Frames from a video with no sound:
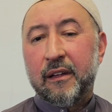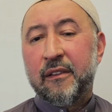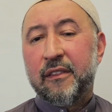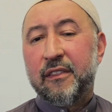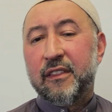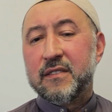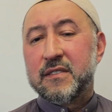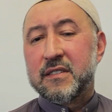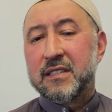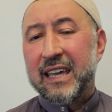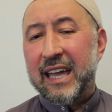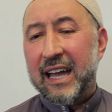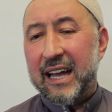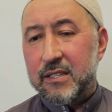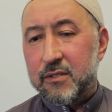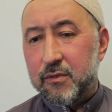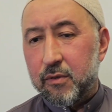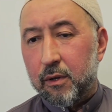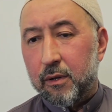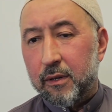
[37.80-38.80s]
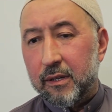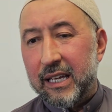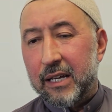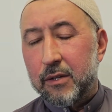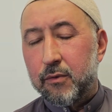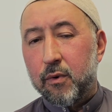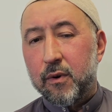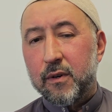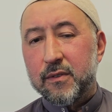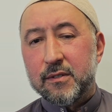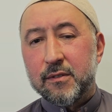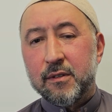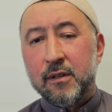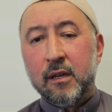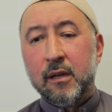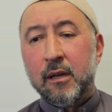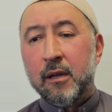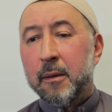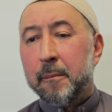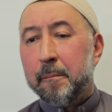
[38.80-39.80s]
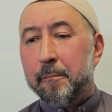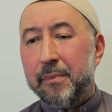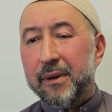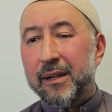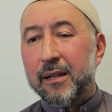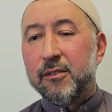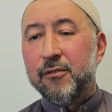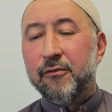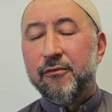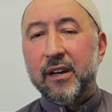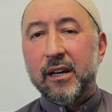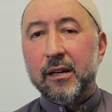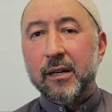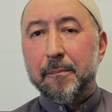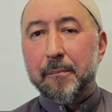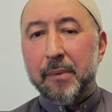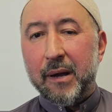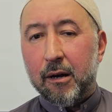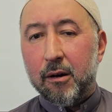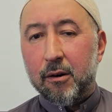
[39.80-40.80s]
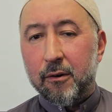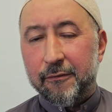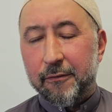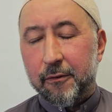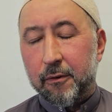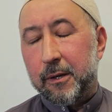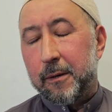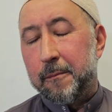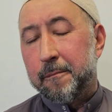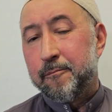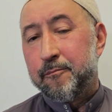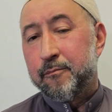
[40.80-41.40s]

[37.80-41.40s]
this castle that was built very powerfully,